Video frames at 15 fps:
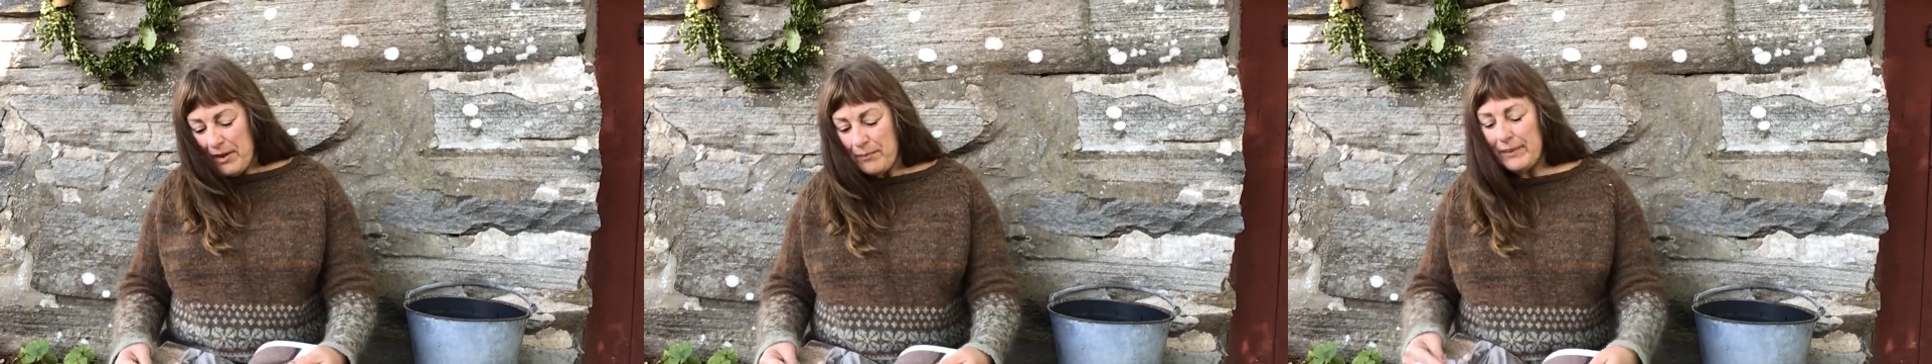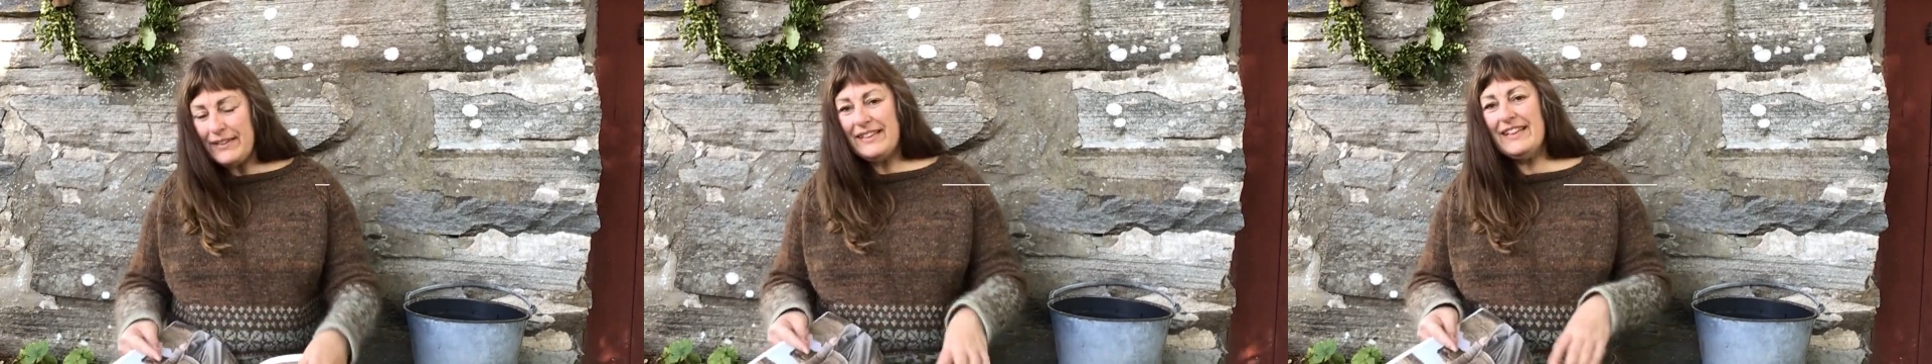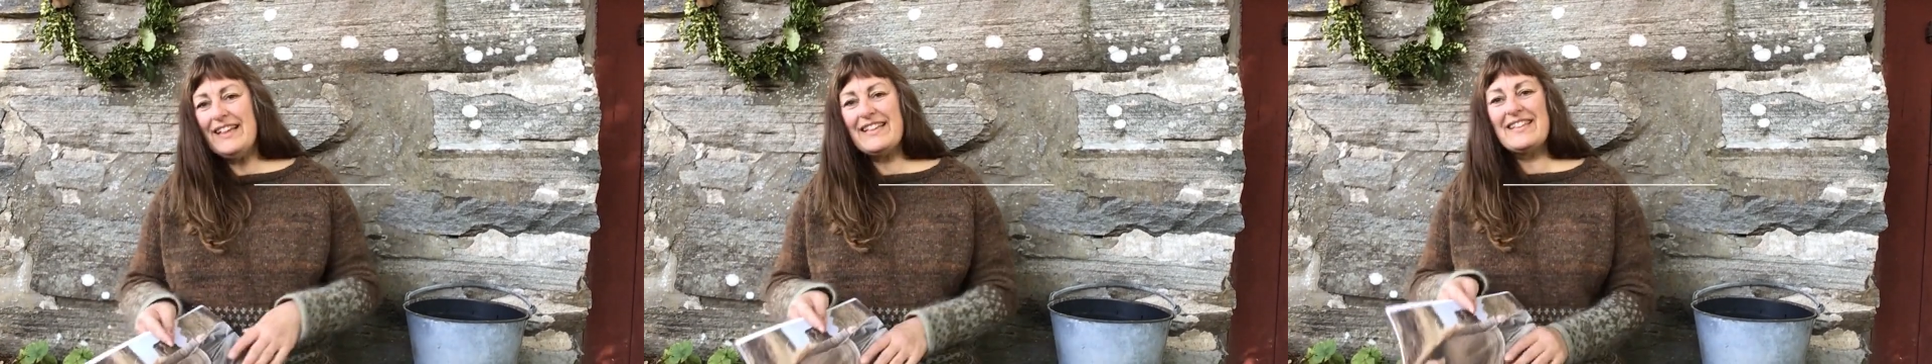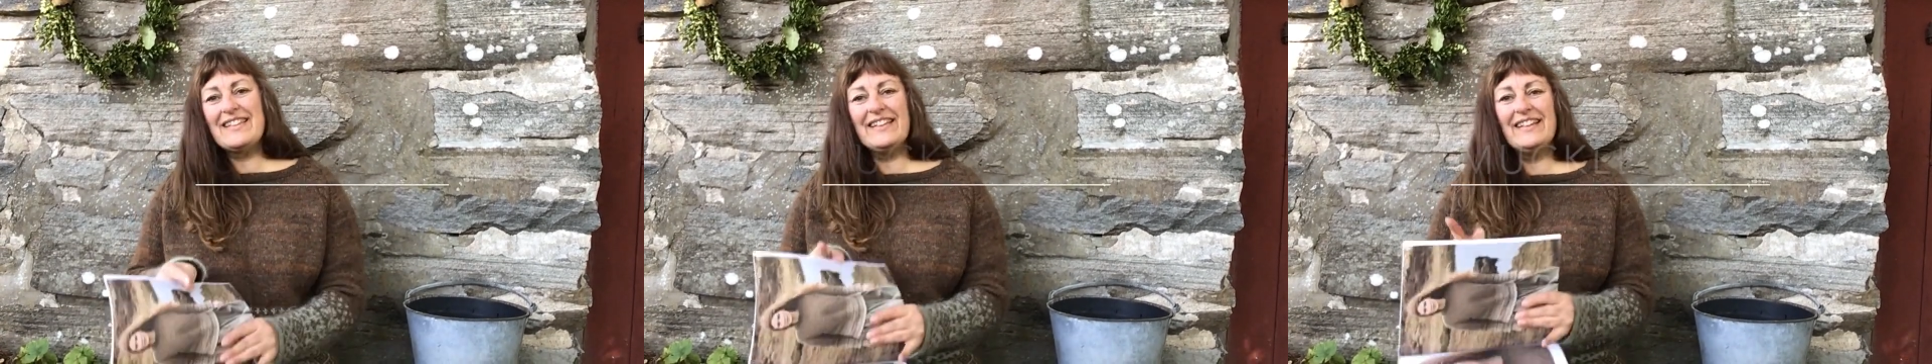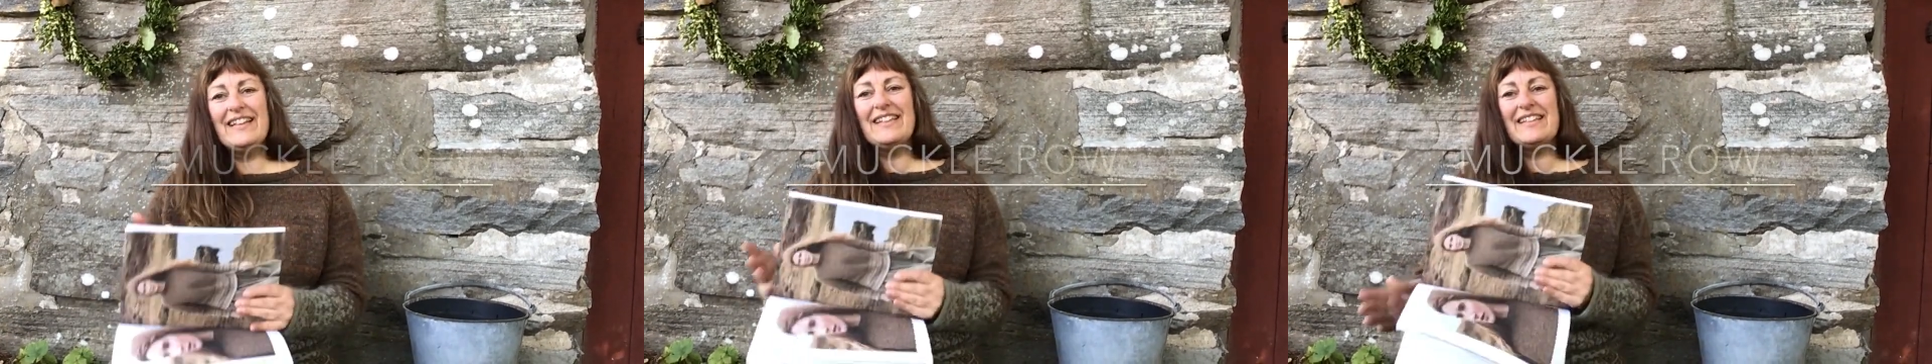But yes,
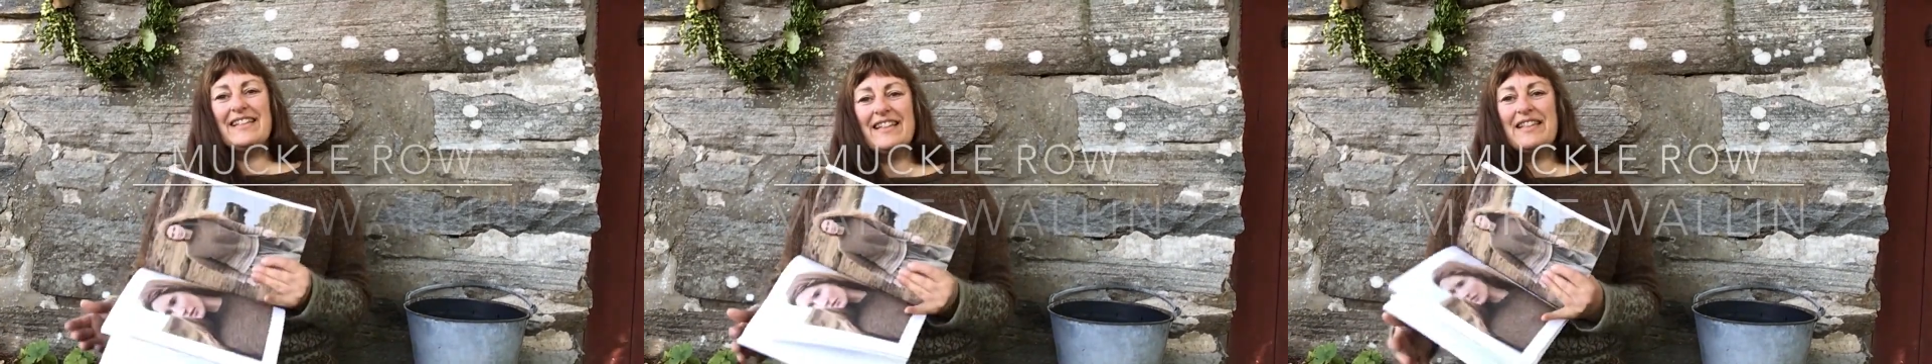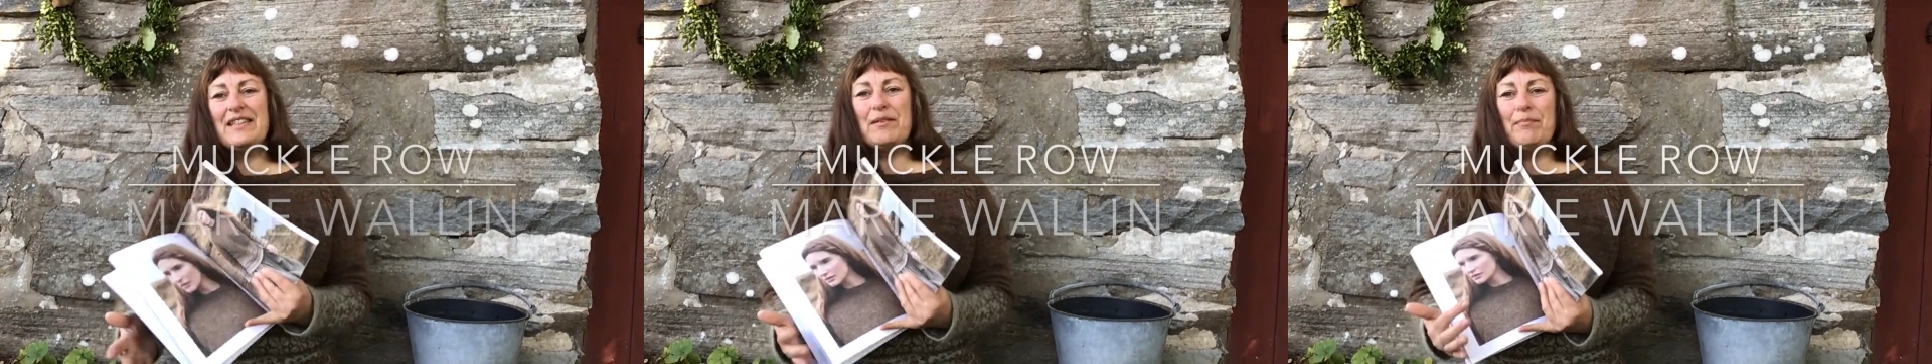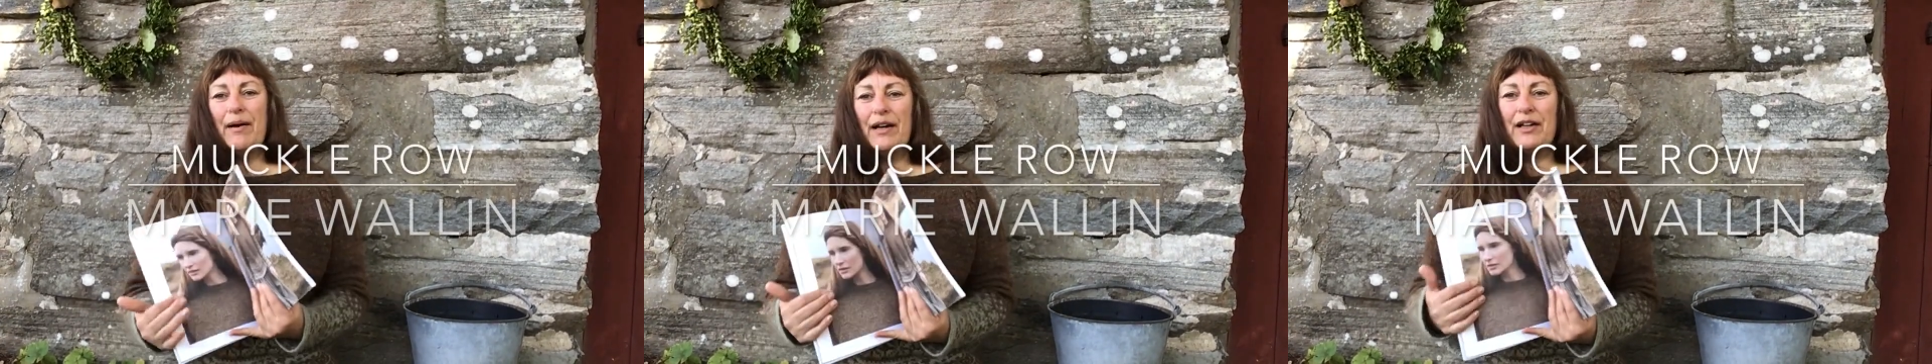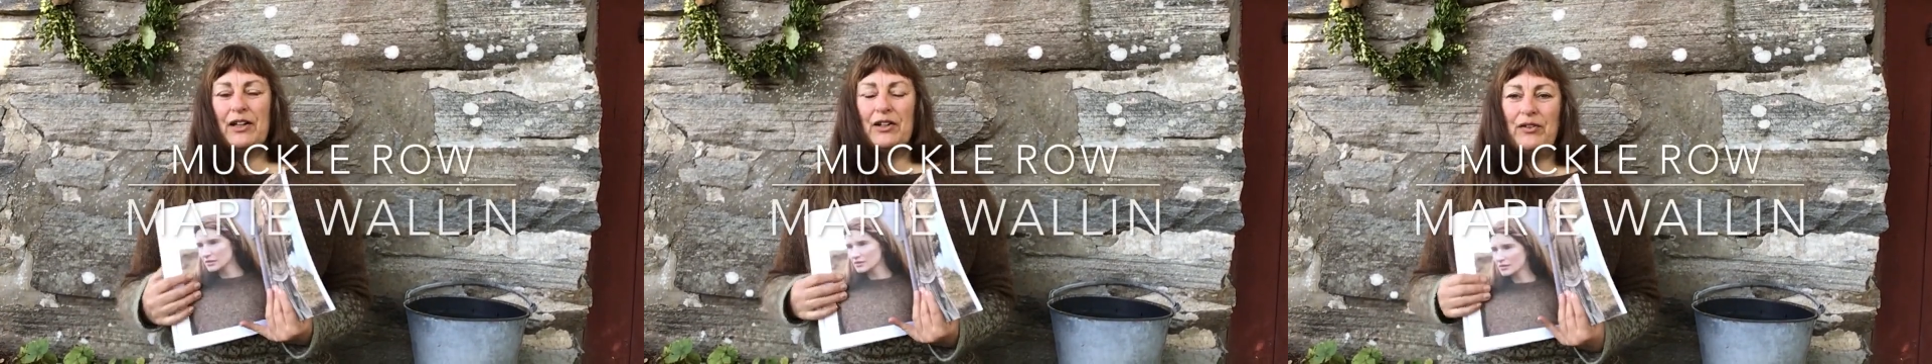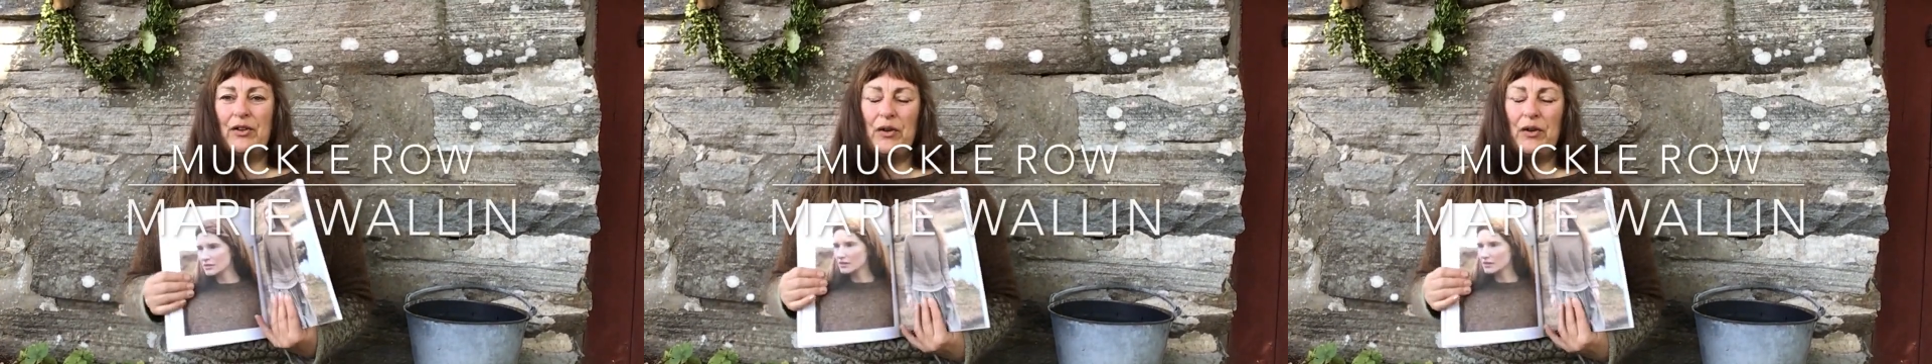this is Muckle